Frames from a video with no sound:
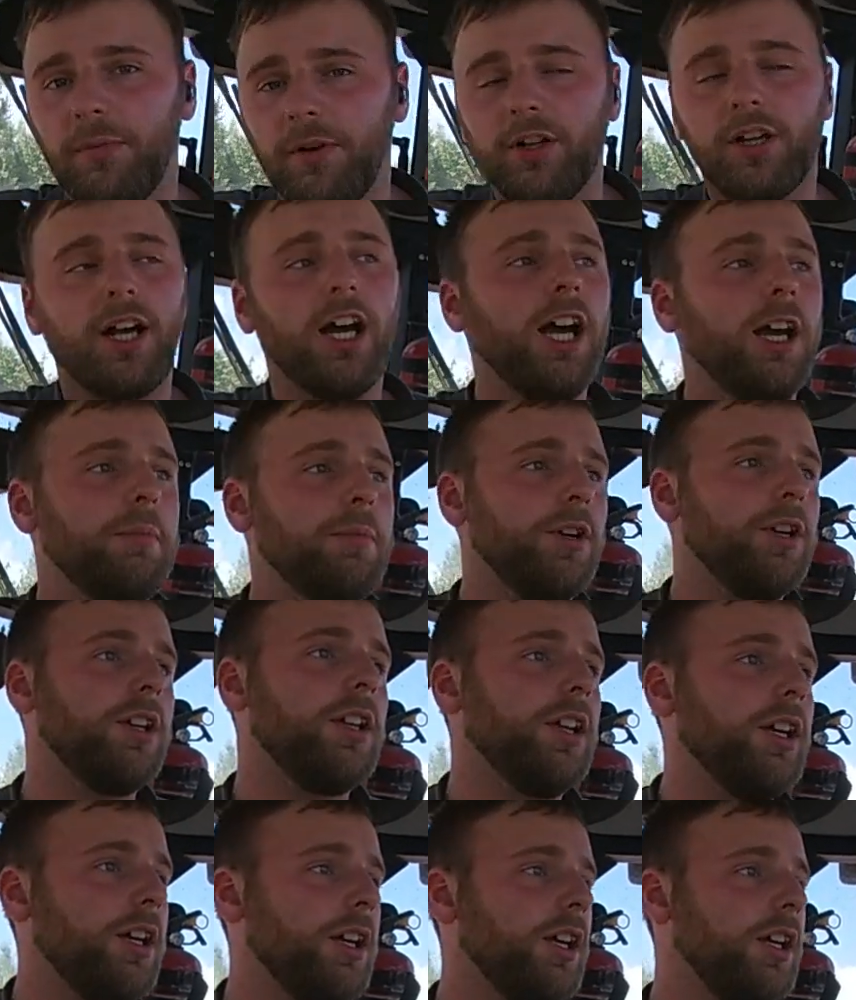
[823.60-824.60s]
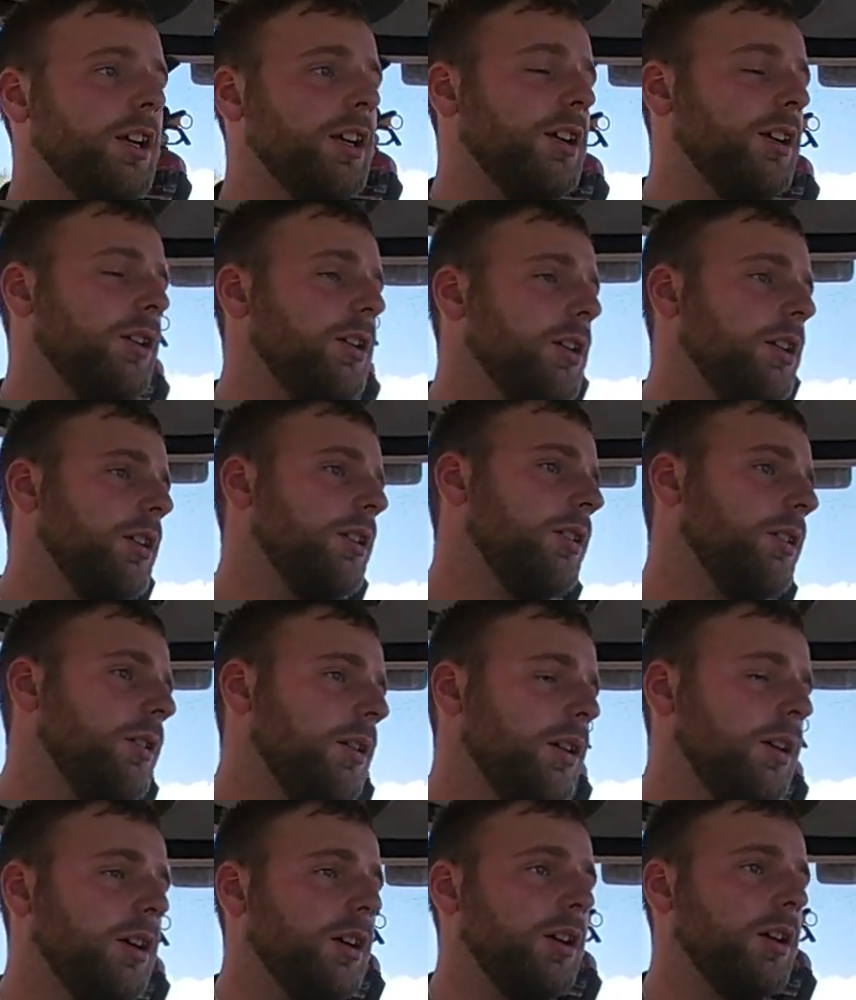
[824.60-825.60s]
about hybrid
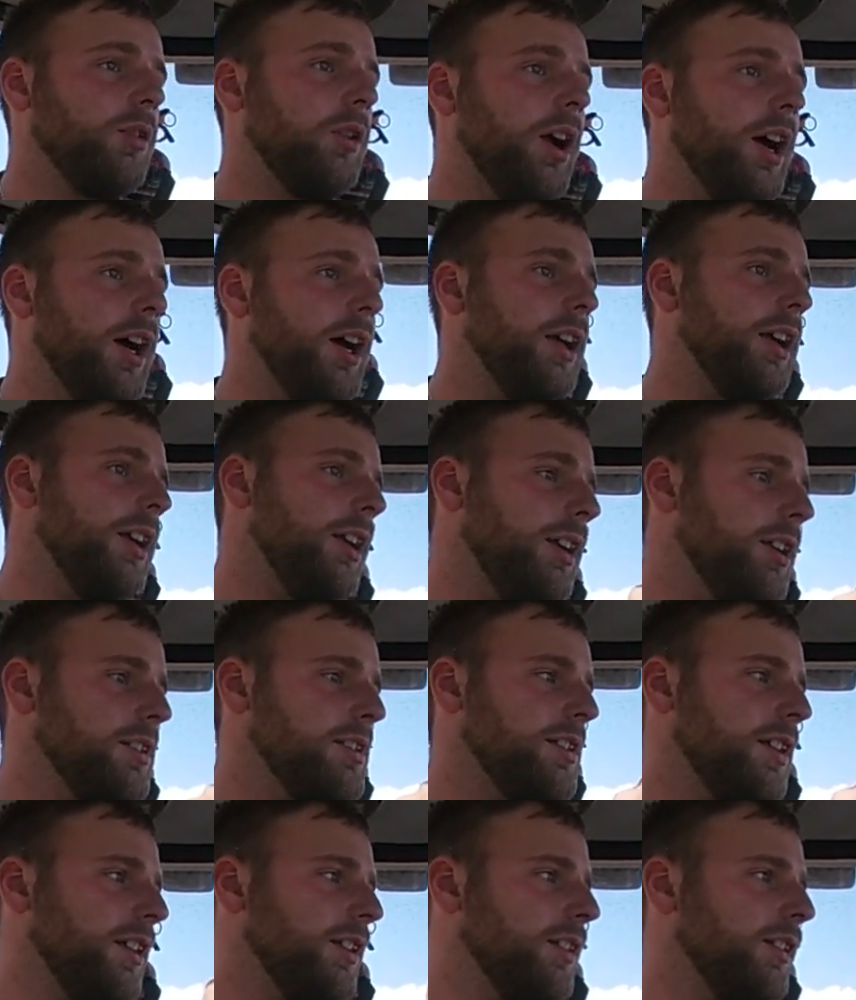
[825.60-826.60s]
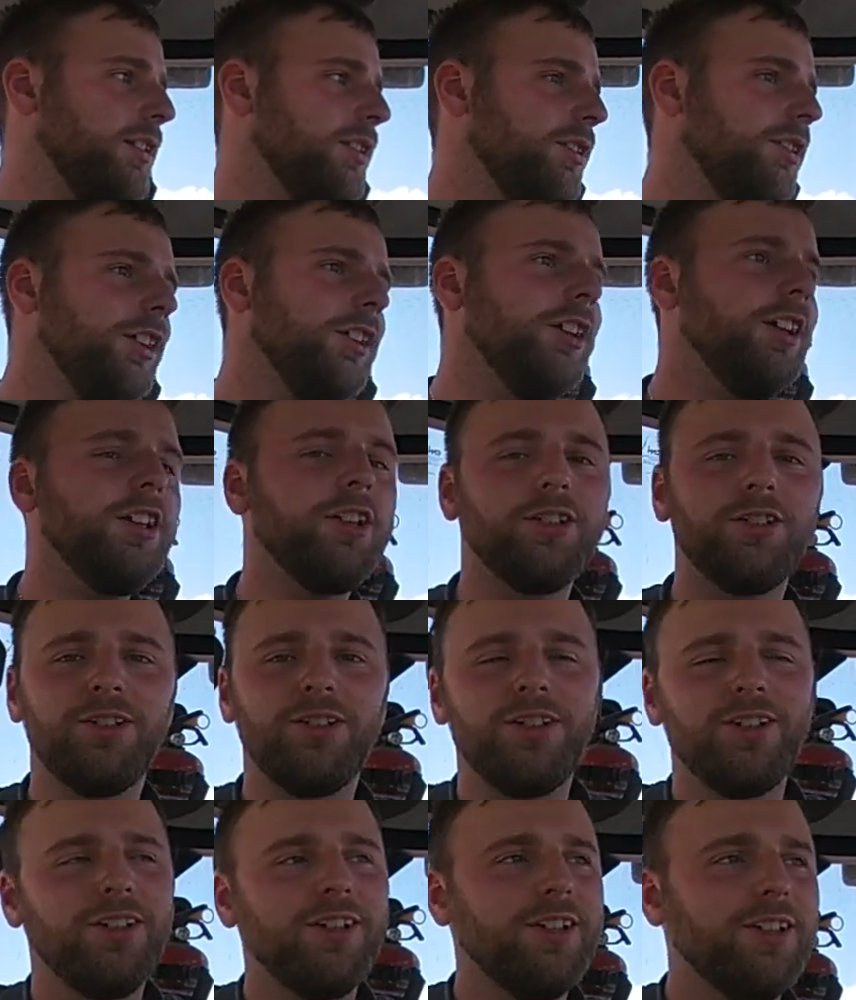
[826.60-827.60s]
right is that you don't need to
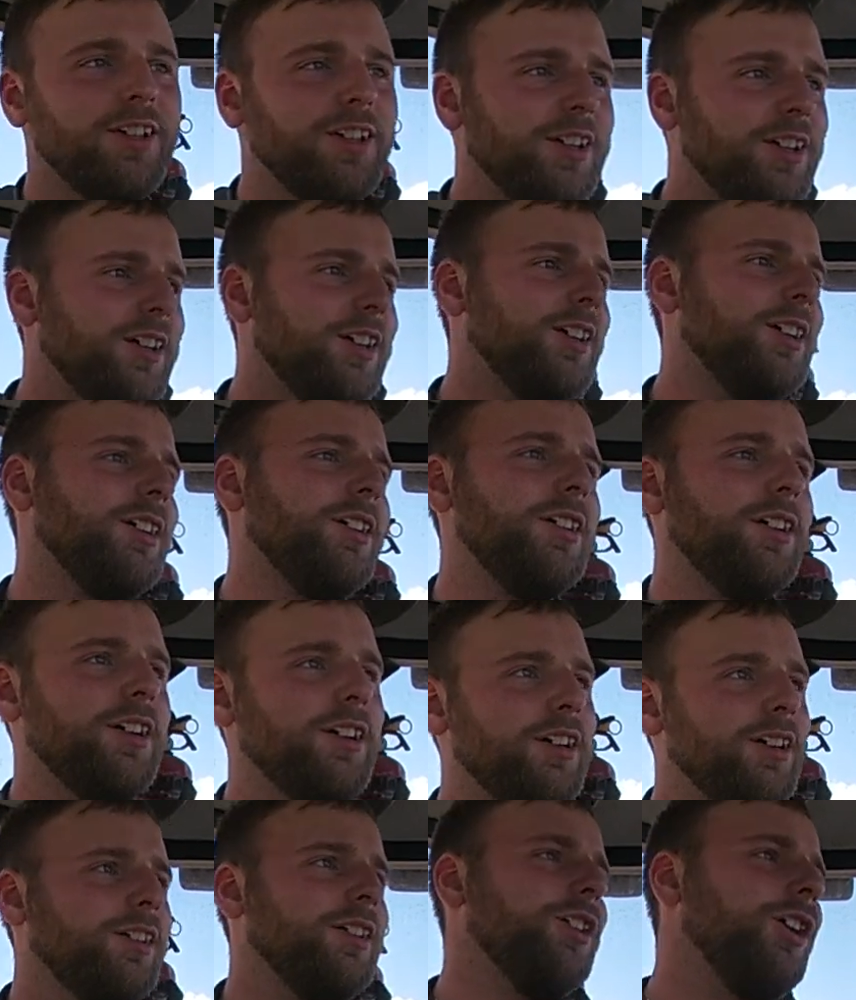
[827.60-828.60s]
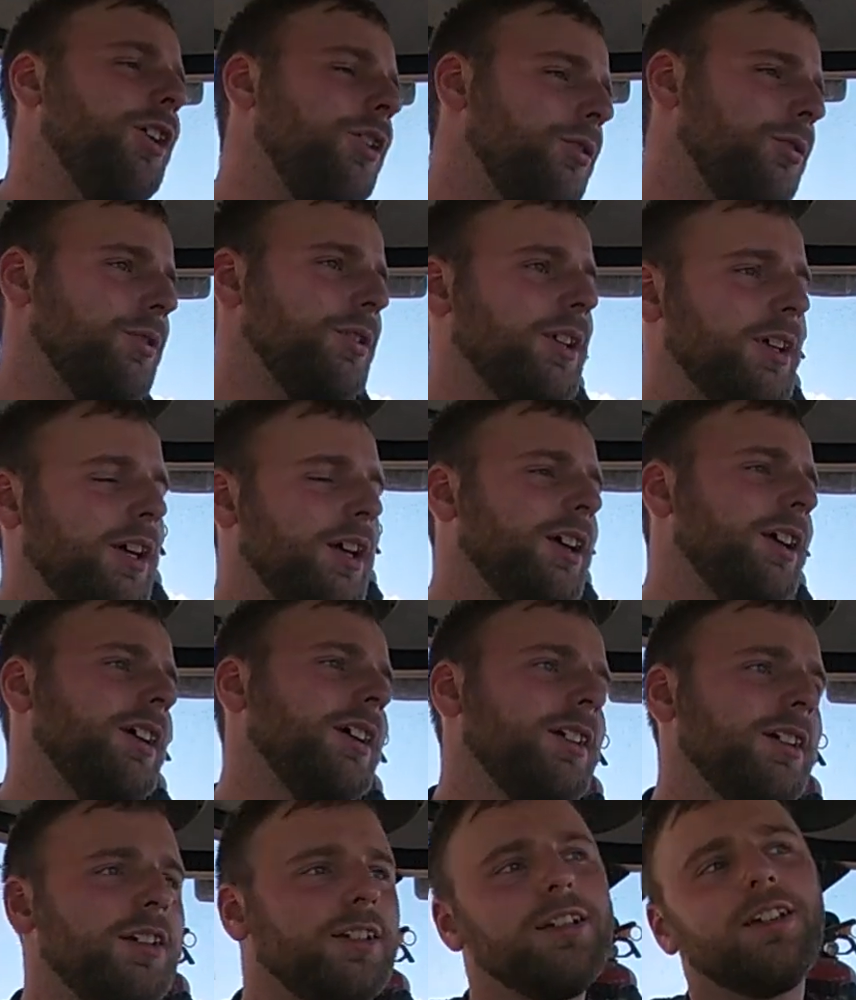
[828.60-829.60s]
blow the
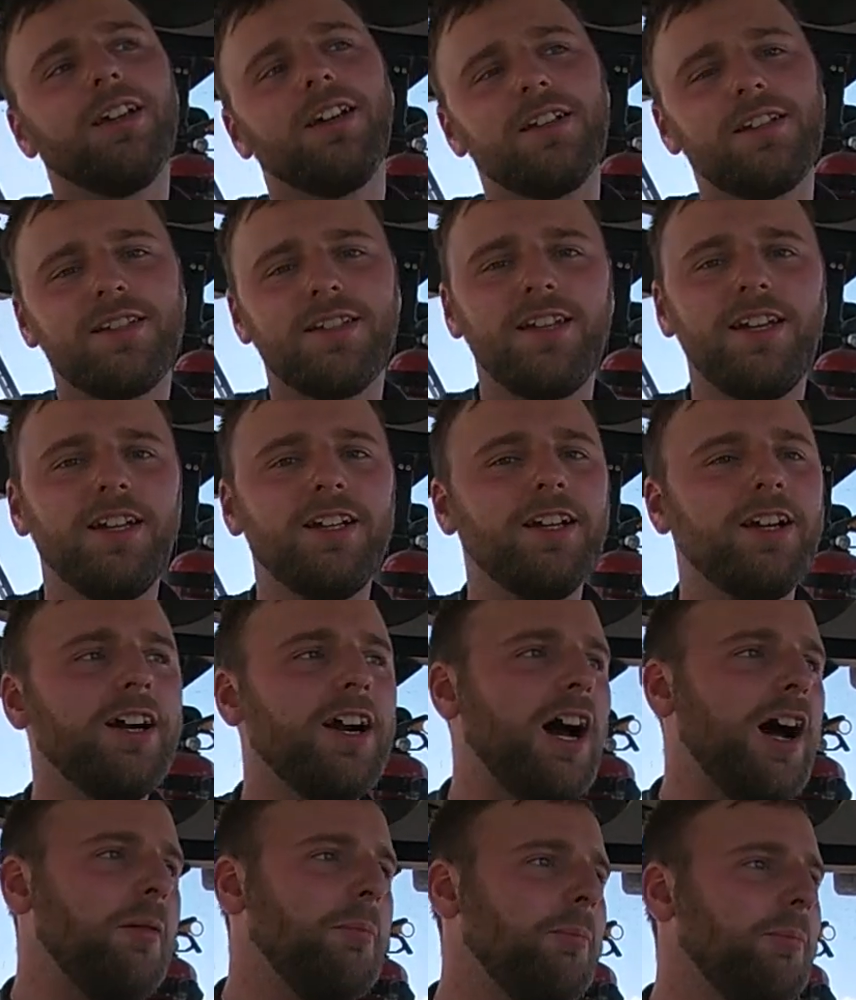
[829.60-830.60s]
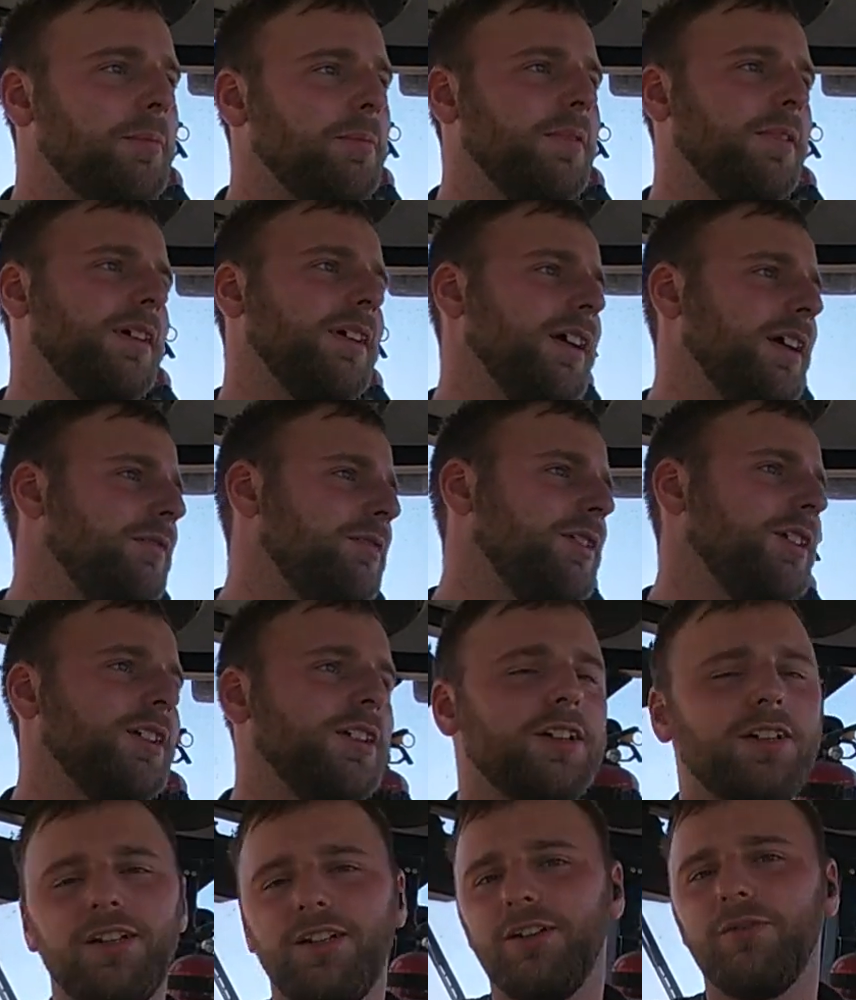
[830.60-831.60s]
seeder up
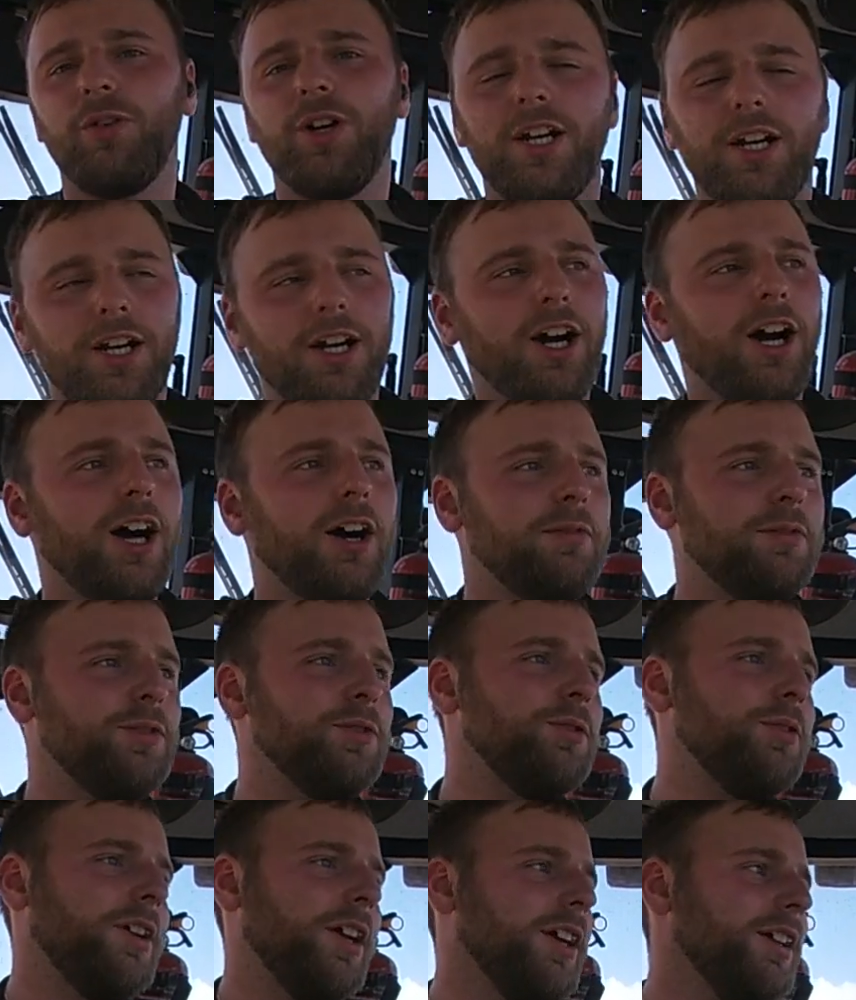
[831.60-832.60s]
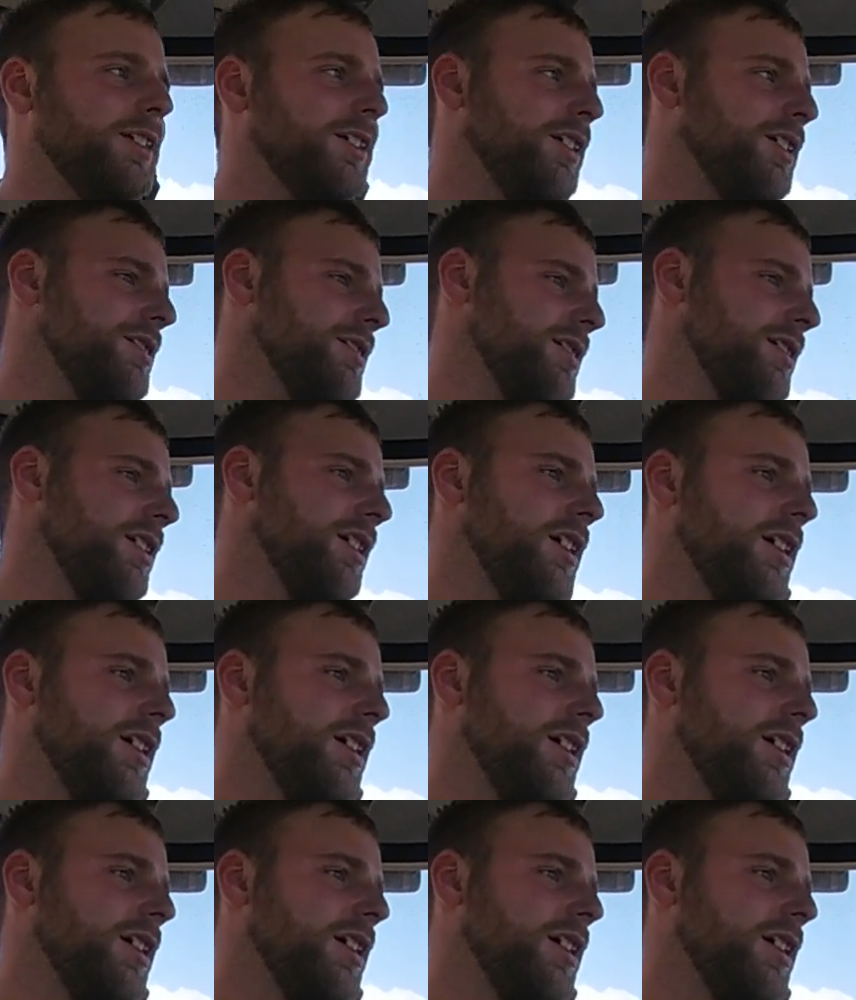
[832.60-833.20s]
every 1.5–2 hectares.